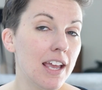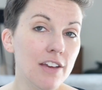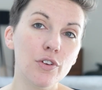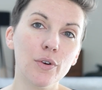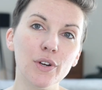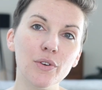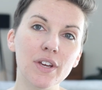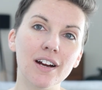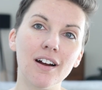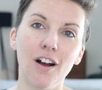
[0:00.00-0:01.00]
If you are new
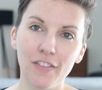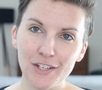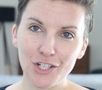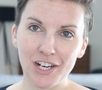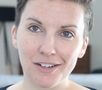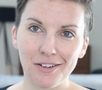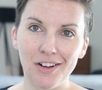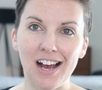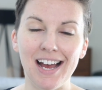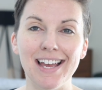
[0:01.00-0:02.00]
here on this
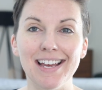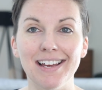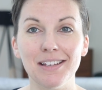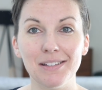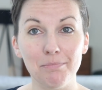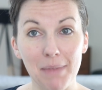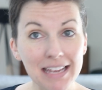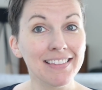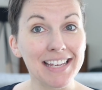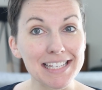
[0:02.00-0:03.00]
channel, I
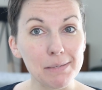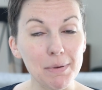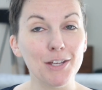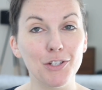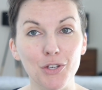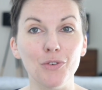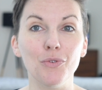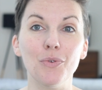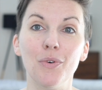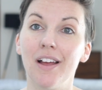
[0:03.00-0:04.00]
mainly speak
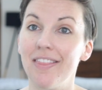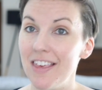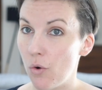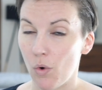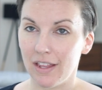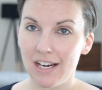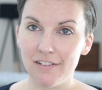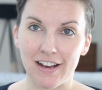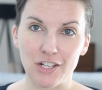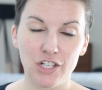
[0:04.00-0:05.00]
to the quality
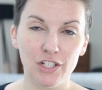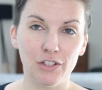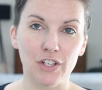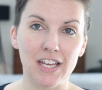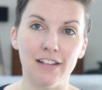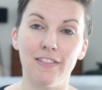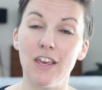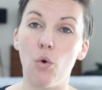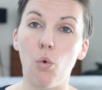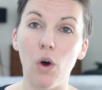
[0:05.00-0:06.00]
of fashion, looking at
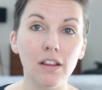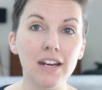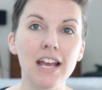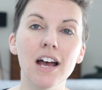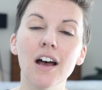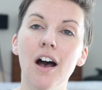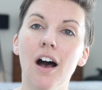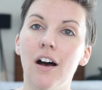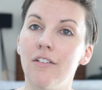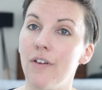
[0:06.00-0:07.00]
the quality
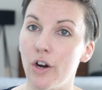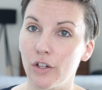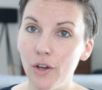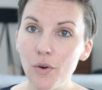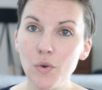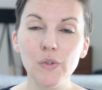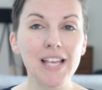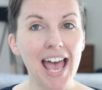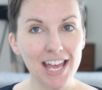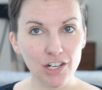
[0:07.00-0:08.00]
of our
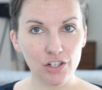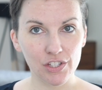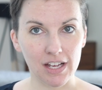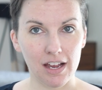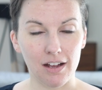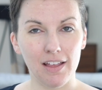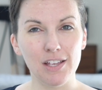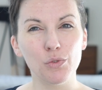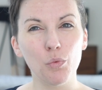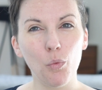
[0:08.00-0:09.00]
clothes and our style,
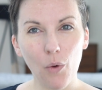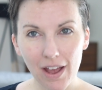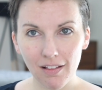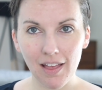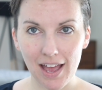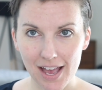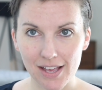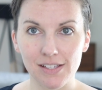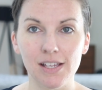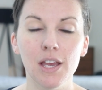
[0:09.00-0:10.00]
as well
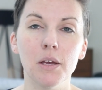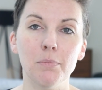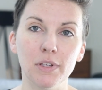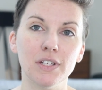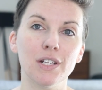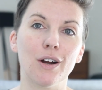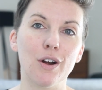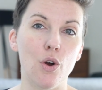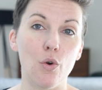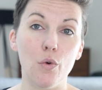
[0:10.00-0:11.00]
as building
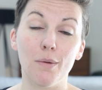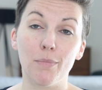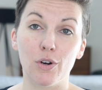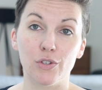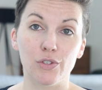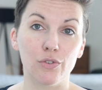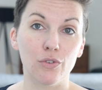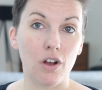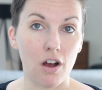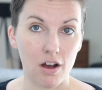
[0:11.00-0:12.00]
our own
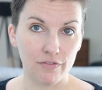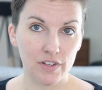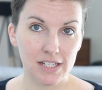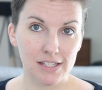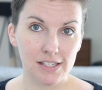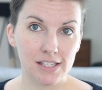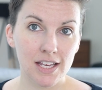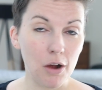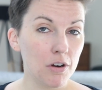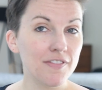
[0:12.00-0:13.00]
personal confidence.
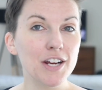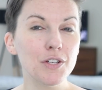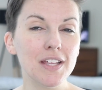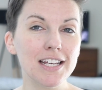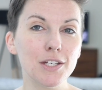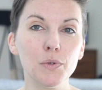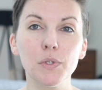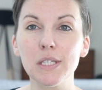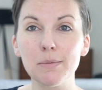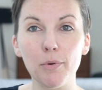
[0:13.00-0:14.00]
However, I do like to
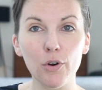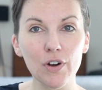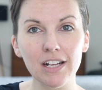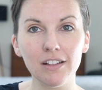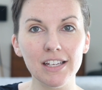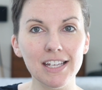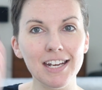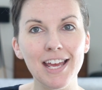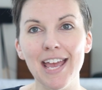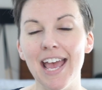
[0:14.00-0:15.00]
sprinkle
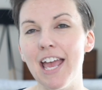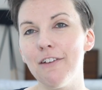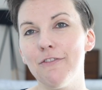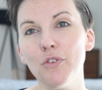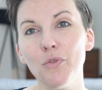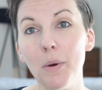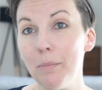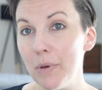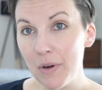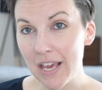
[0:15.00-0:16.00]
in a few
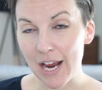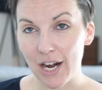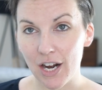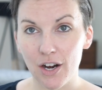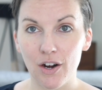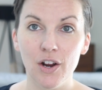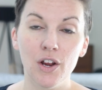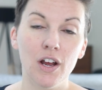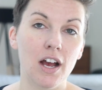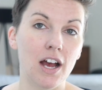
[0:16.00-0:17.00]
beauty care
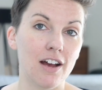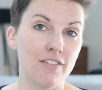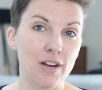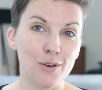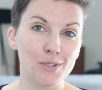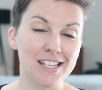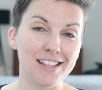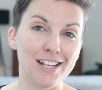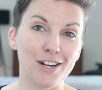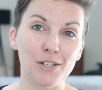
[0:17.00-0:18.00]
uh, videos
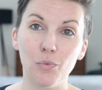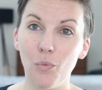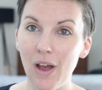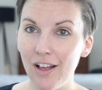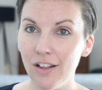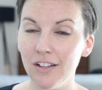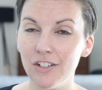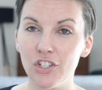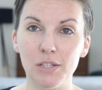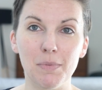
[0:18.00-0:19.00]
in there as
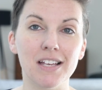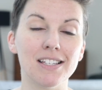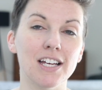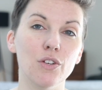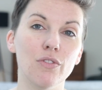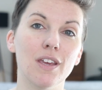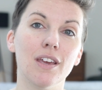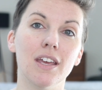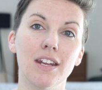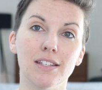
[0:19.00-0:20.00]
well, just because I do
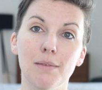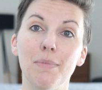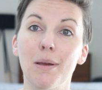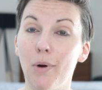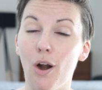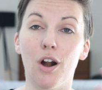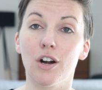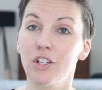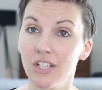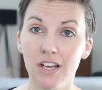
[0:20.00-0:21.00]
think it is a big
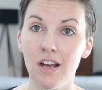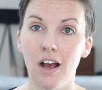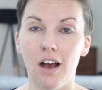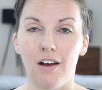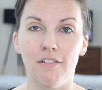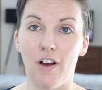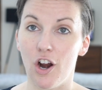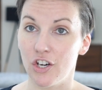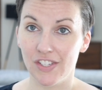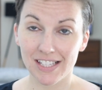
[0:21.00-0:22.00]
part of
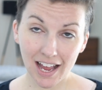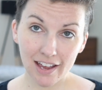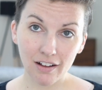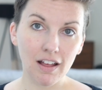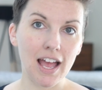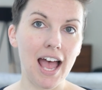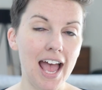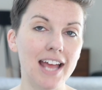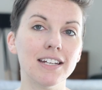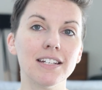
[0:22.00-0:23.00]
our style
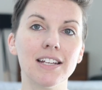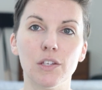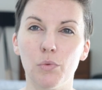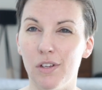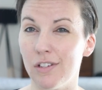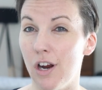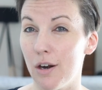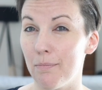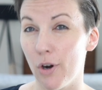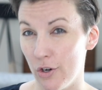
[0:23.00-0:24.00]
and as well as
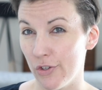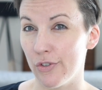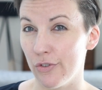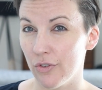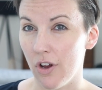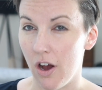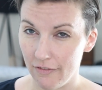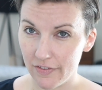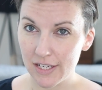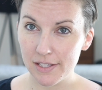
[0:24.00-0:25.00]
our personal
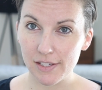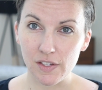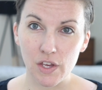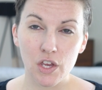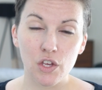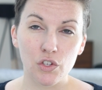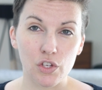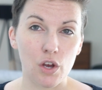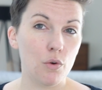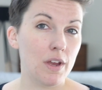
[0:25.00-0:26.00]
confidence.
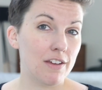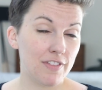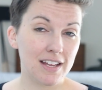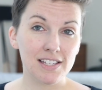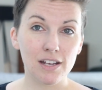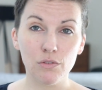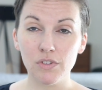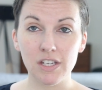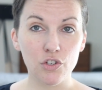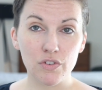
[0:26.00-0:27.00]
So if that
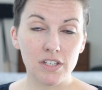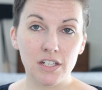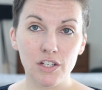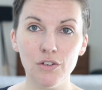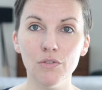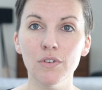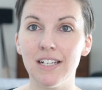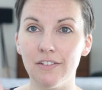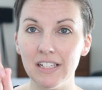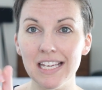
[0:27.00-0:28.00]
sounds interesting to you,
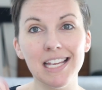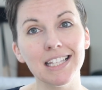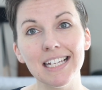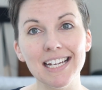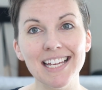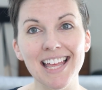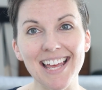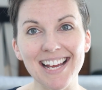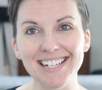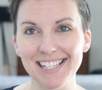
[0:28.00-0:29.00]
definitely click
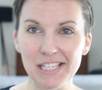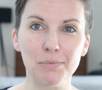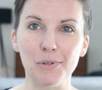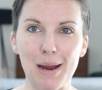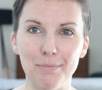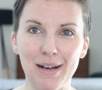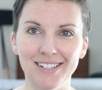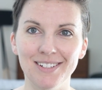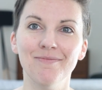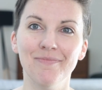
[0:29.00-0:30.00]
that subscribe
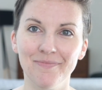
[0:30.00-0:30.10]
button.